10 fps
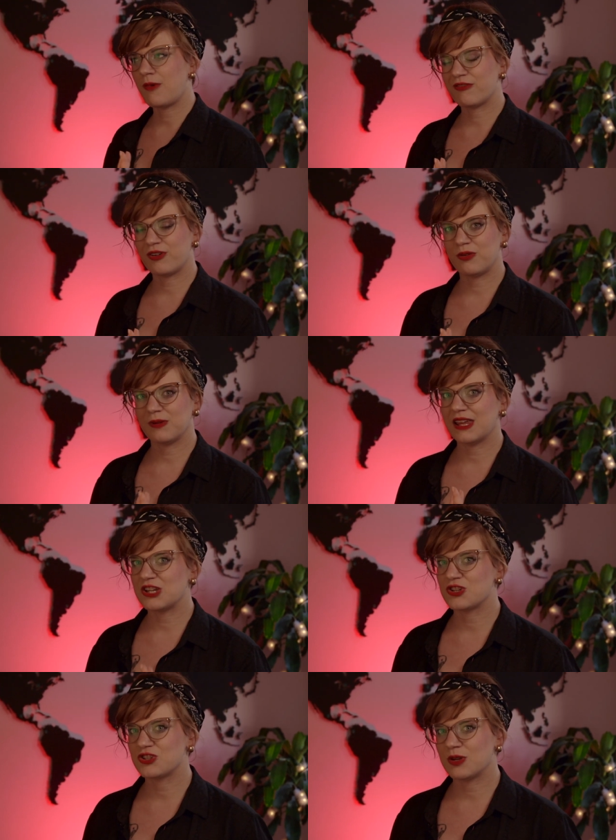of her
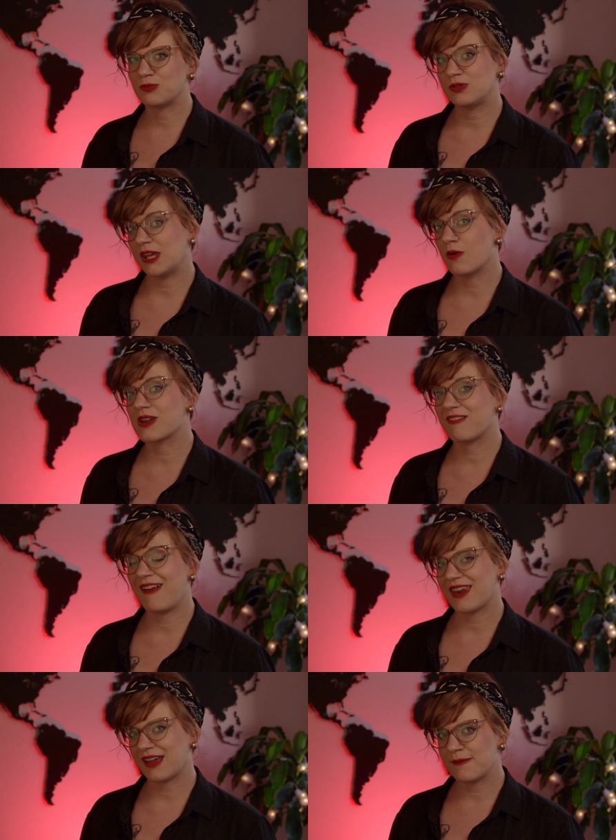relationship to Diego
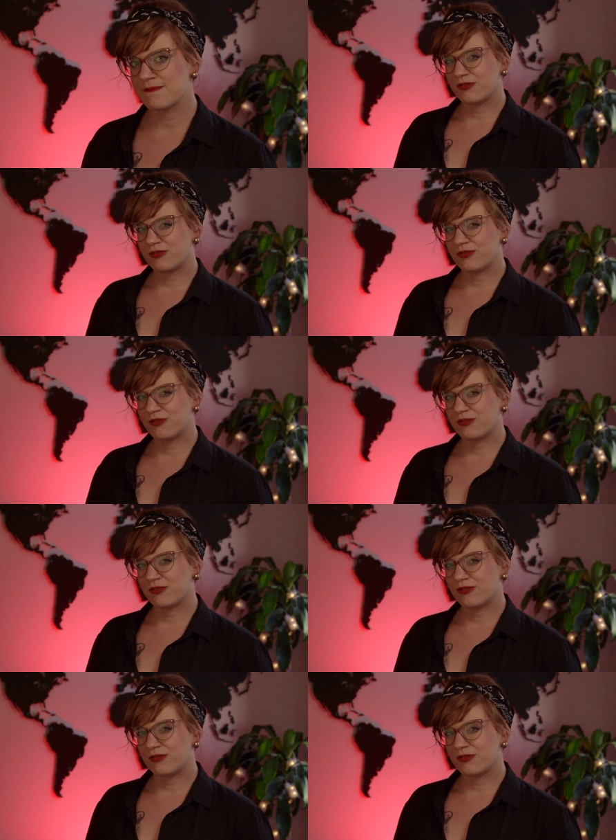Rivera.